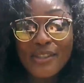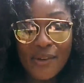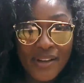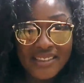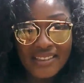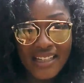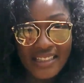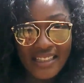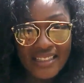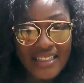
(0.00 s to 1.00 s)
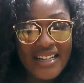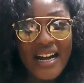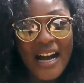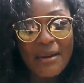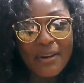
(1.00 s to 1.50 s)
so excited.
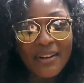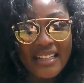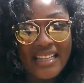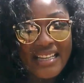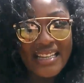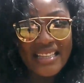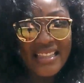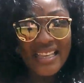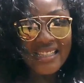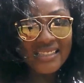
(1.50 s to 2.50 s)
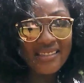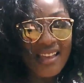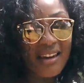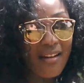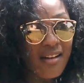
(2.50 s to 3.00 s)
I'm already getting things
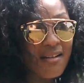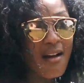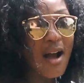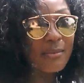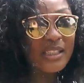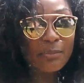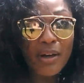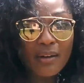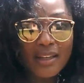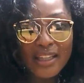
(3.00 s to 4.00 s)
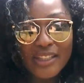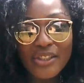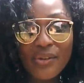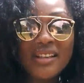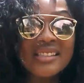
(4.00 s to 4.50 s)
that are sprouting and
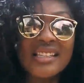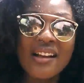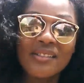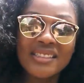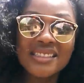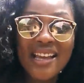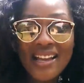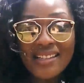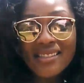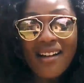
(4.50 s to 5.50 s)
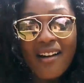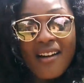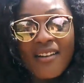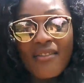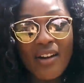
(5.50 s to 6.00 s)
showing signs
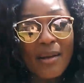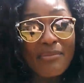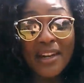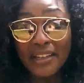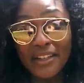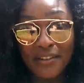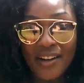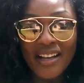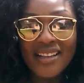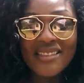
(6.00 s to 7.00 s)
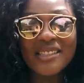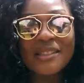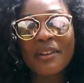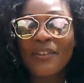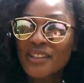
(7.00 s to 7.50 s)
of that I did it right. This
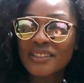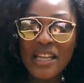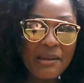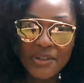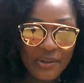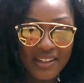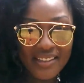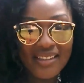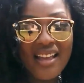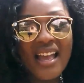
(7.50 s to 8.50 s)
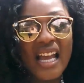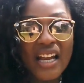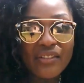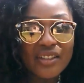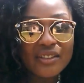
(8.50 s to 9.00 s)
is my first time doing it
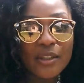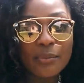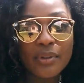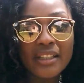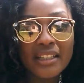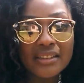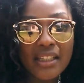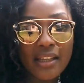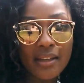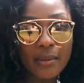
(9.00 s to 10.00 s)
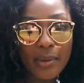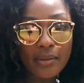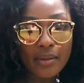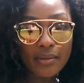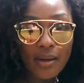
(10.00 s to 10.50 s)
ever, so I'm pretty excited
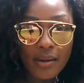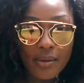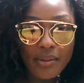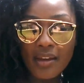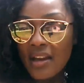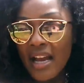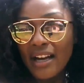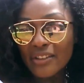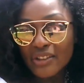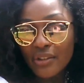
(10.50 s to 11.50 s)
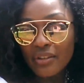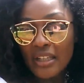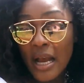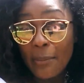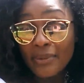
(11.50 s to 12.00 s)
about the growth. I'll show you
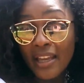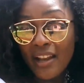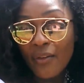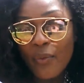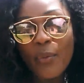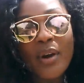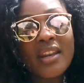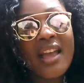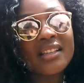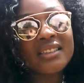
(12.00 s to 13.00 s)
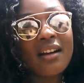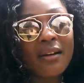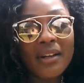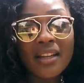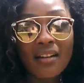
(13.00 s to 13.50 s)
an update of what has
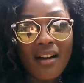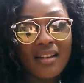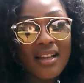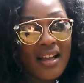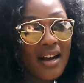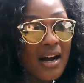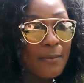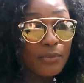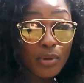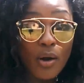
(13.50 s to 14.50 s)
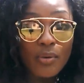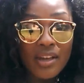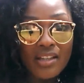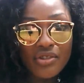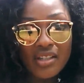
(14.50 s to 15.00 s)
already
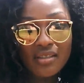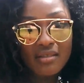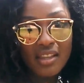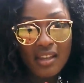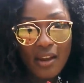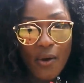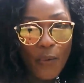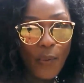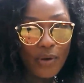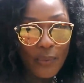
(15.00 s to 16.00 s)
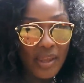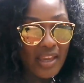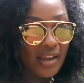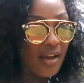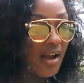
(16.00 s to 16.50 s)
grown in just the 1
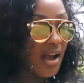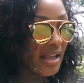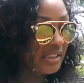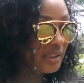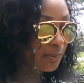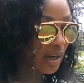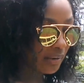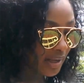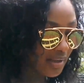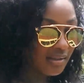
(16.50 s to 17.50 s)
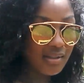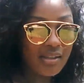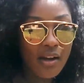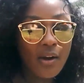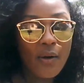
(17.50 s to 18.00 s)
week and sprouted,
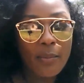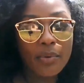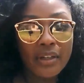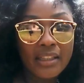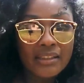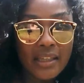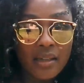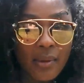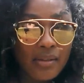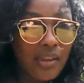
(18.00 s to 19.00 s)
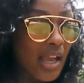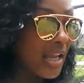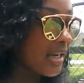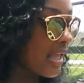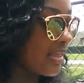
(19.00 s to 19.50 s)
so I'm pretty excited about
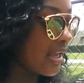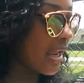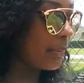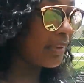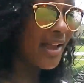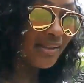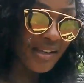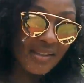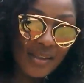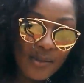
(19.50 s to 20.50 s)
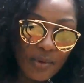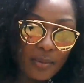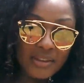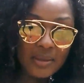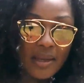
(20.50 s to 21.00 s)
that. And then I planted some
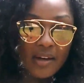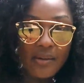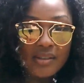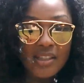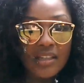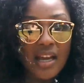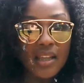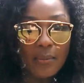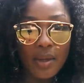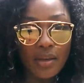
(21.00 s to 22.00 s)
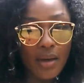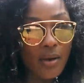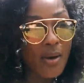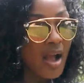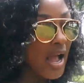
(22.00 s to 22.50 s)
Roma tomatoes and
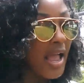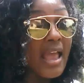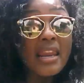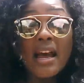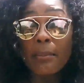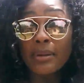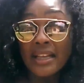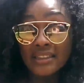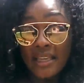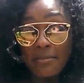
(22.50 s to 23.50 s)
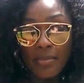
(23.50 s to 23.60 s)
jalapeno, and I'm planting